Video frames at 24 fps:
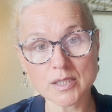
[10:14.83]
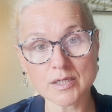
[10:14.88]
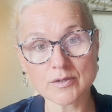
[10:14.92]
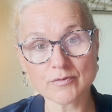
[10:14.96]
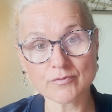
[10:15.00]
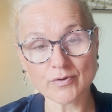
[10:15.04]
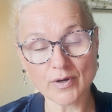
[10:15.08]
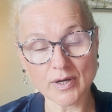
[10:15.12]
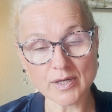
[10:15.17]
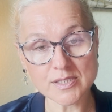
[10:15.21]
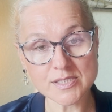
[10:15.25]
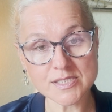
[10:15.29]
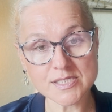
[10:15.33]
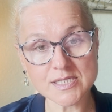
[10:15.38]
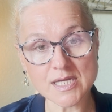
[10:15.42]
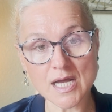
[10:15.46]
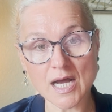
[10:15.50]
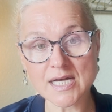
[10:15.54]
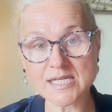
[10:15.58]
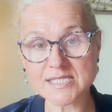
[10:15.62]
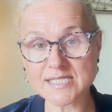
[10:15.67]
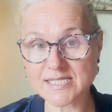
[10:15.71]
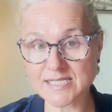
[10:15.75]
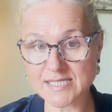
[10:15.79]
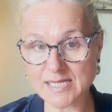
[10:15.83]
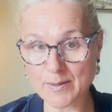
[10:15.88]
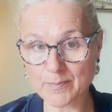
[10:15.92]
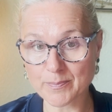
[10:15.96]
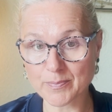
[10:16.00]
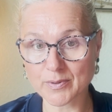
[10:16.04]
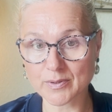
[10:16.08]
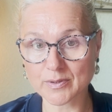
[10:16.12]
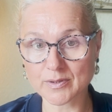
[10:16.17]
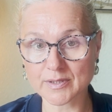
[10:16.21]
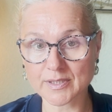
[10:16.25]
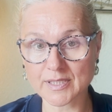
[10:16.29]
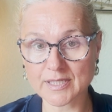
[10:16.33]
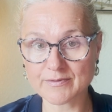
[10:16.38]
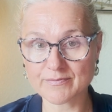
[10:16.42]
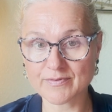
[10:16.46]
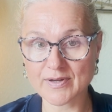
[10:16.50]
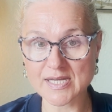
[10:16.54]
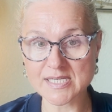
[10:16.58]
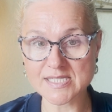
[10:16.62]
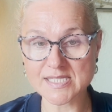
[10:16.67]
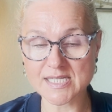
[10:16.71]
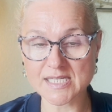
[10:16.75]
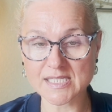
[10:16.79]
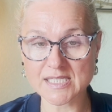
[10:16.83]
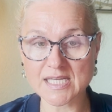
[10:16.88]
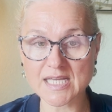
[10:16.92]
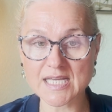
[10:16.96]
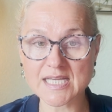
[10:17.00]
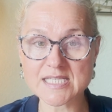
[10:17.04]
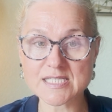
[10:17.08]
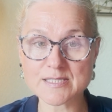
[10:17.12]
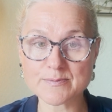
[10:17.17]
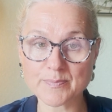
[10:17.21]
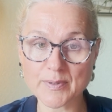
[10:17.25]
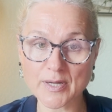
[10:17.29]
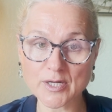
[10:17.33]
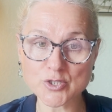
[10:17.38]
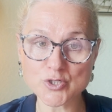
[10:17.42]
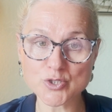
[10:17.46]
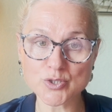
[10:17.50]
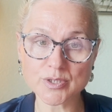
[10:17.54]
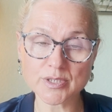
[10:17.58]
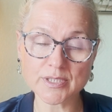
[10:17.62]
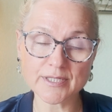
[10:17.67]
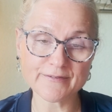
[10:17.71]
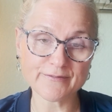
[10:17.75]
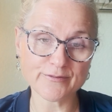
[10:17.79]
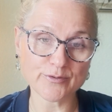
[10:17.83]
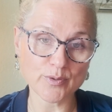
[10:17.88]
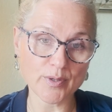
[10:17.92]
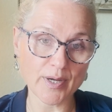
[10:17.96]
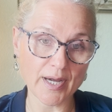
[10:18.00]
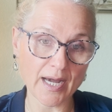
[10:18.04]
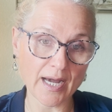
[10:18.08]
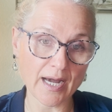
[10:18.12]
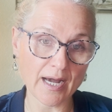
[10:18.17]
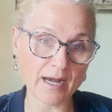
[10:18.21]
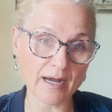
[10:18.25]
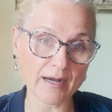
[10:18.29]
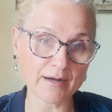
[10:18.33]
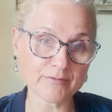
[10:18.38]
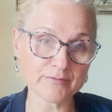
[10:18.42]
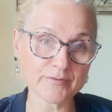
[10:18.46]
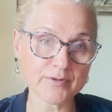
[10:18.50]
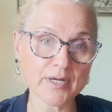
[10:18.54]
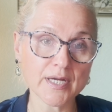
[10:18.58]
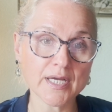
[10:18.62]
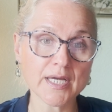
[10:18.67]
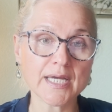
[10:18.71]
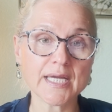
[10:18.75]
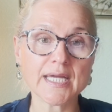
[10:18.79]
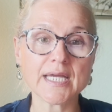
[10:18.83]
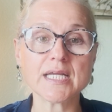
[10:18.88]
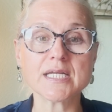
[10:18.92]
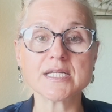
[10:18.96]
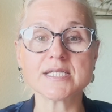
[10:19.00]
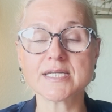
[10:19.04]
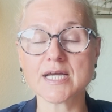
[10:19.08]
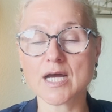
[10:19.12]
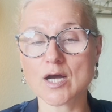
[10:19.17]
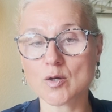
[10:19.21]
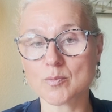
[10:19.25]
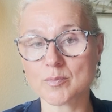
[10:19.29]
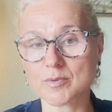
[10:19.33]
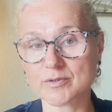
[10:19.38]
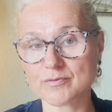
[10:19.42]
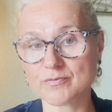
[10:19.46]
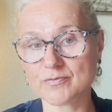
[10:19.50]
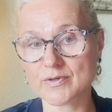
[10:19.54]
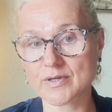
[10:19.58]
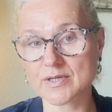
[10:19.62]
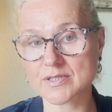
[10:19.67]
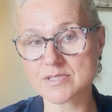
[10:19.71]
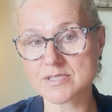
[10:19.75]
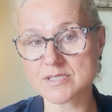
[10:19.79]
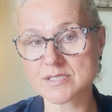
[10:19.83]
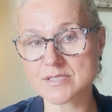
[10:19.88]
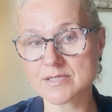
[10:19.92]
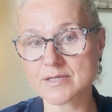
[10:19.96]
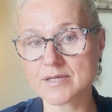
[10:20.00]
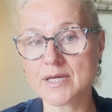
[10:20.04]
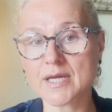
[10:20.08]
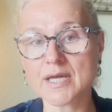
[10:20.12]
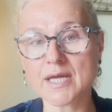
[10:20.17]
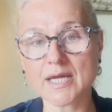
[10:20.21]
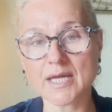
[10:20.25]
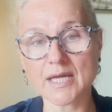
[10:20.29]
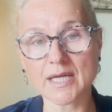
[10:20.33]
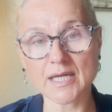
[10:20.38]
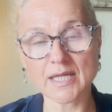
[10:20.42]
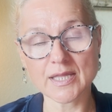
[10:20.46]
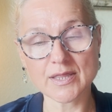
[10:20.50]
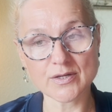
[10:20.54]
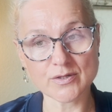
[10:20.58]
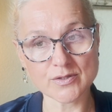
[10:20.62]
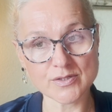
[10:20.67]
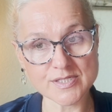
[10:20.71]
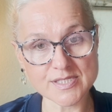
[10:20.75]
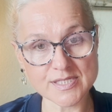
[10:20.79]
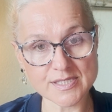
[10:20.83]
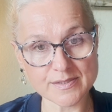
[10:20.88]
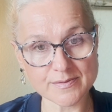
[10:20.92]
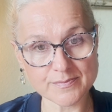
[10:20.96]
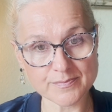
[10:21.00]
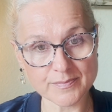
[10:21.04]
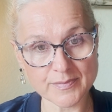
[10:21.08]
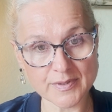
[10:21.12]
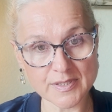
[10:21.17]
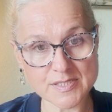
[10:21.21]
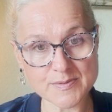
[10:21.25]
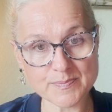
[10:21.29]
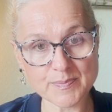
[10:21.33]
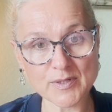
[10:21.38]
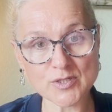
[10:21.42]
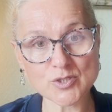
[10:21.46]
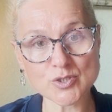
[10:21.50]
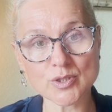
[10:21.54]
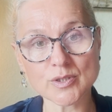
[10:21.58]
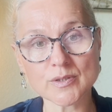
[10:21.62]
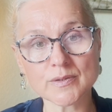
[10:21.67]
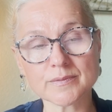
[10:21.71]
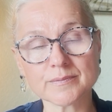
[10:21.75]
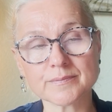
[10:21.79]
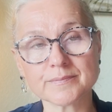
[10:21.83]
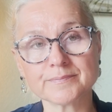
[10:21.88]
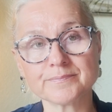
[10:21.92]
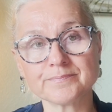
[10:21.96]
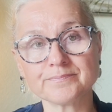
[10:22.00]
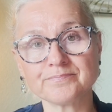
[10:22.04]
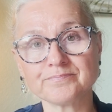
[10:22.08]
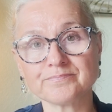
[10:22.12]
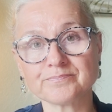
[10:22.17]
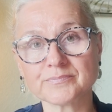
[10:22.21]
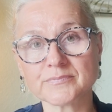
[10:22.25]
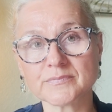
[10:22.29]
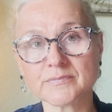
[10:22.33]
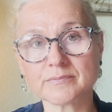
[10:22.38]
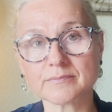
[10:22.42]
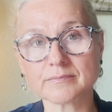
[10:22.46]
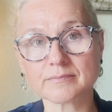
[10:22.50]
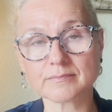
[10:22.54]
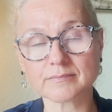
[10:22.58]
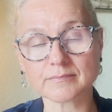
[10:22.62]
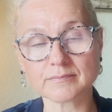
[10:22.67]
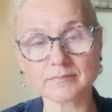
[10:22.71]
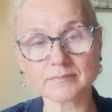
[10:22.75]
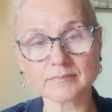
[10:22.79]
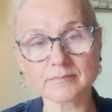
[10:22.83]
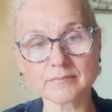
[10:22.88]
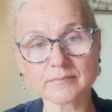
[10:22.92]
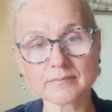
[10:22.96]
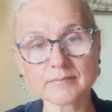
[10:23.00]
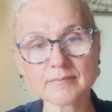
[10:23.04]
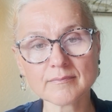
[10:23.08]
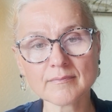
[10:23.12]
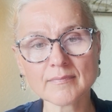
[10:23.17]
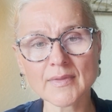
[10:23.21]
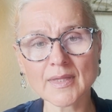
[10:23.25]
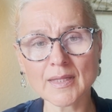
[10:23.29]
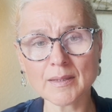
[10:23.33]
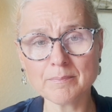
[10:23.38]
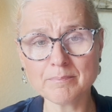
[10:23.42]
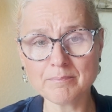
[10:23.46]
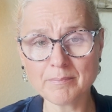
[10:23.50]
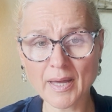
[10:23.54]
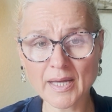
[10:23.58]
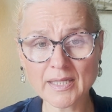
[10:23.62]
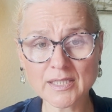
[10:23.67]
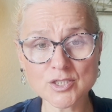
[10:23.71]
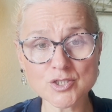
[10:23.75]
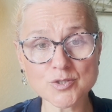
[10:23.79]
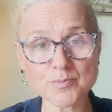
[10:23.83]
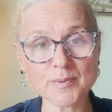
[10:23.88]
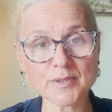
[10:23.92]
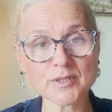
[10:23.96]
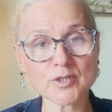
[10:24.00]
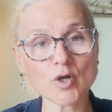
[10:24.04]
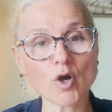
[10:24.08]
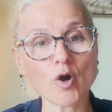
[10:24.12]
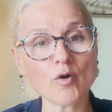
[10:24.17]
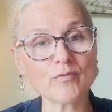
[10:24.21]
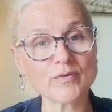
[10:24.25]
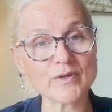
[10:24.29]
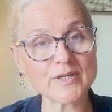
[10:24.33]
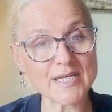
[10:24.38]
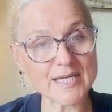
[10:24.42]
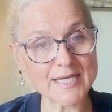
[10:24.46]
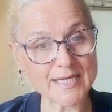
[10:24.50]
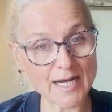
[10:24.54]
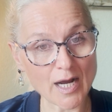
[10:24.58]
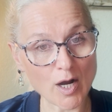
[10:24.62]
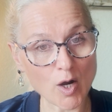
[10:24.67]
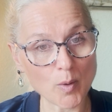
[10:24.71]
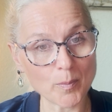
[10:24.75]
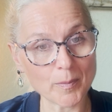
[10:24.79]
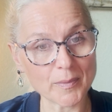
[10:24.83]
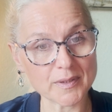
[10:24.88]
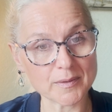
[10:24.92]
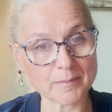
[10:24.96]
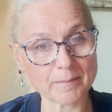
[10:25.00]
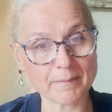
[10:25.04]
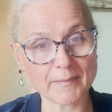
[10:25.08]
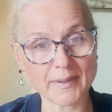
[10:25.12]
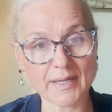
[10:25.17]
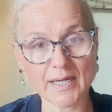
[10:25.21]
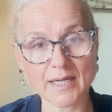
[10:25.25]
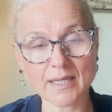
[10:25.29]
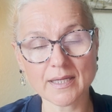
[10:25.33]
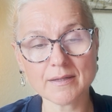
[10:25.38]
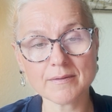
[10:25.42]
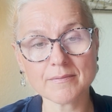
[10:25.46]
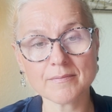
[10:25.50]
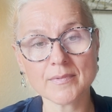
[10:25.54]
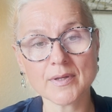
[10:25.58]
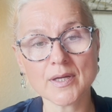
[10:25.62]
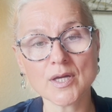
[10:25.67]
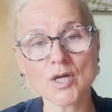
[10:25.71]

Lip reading: funds as separately invested, especially if you have endowment funds. There is special management of endowment money